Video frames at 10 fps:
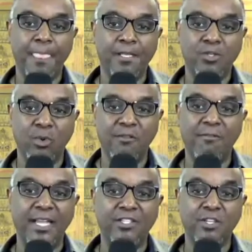So we
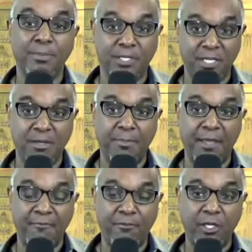invite you to
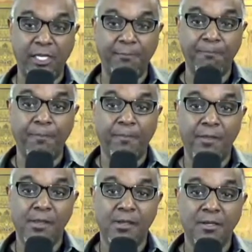participate fully.
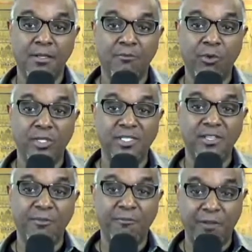The Voices
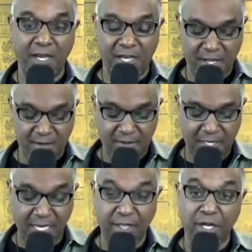of Infinity,
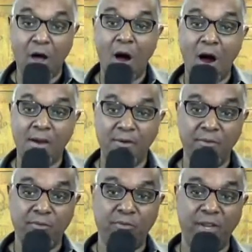Kanita Carr,
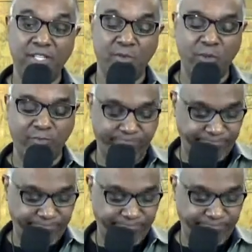Reggie Wooten.